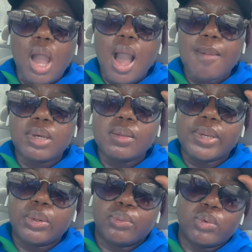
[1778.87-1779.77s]
i'm gonna
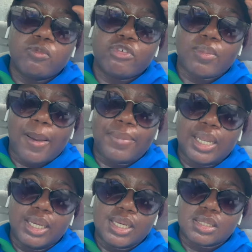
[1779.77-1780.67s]
make room for my
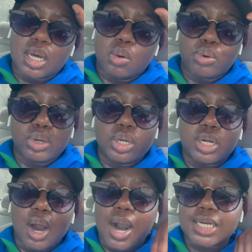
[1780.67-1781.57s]
plate because i
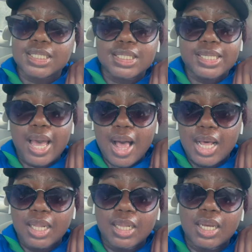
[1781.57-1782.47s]
ordered
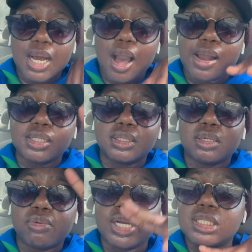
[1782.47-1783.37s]
oxtail
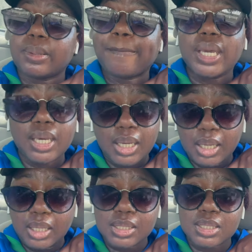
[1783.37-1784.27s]
rice and
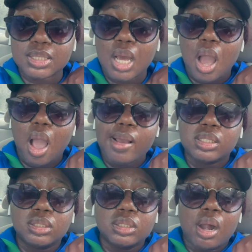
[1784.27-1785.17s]
peas
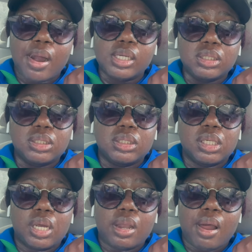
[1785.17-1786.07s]

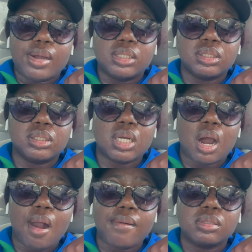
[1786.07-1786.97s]
and
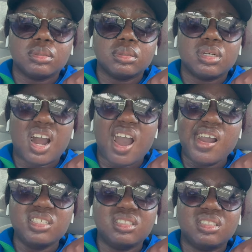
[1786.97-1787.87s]

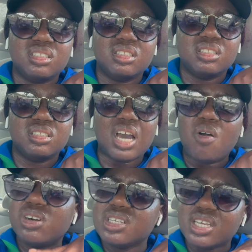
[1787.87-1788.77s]
I I
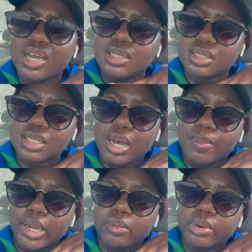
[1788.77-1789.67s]
want to say it's a side of
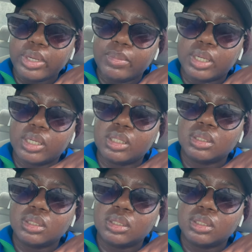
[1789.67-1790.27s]
macaroni, but